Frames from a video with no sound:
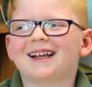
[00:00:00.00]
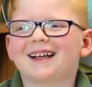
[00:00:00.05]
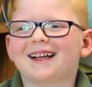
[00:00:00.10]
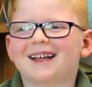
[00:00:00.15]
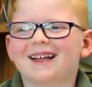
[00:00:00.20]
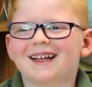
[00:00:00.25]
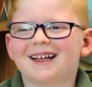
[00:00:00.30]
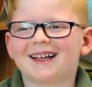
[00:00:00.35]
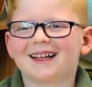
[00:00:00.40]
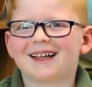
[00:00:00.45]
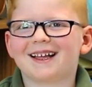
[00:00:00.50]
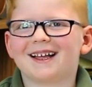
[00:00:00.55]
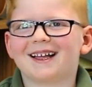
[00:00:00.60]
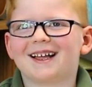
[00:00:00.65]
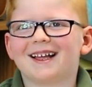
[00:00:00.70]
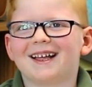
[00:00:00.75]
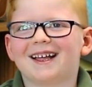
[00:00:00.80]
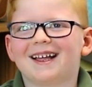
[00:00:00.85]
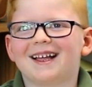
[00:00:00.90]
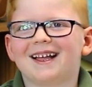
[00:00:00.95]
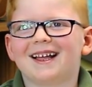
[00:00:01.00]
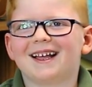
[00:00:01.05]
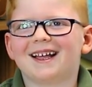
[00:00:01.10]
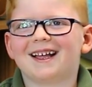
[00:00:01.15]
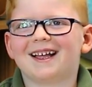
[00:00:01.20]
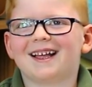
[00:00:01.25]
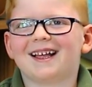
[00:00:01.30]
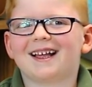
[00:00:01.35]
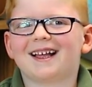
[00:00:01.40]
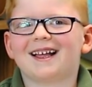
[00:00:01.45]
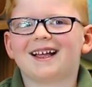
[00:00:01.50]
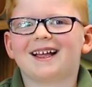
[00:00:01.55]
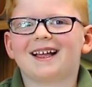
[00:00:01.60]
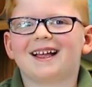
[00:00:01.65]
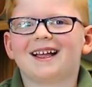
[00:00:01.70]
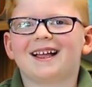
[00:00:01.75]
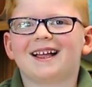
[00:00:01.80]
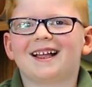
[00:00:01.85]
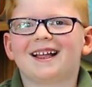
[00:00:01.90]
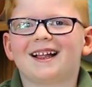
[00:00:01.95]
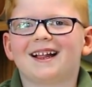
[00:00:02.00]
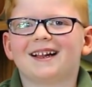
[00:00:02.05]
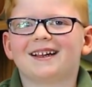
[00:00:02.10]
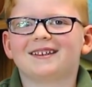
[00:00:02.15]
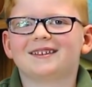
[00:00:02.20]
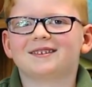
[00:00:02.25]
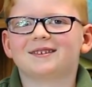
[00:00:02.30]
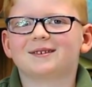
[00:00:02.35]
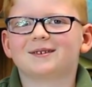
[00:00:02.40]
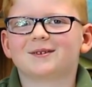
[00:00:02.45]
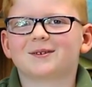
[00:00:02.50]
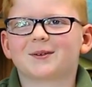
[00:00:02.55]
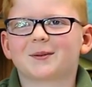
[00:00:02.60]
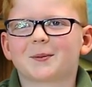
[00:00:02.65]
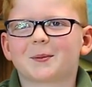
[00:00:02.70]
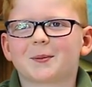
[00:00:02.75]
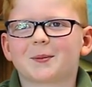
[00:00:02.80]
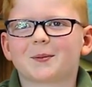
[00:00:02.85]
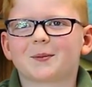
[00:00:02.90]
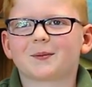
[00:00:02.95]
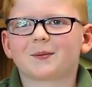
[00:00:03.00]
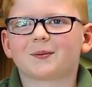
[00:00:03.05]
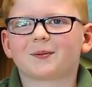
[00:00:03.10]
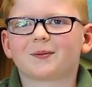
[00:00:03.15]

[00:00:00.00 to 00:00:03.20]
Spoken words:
This person isn't speaking.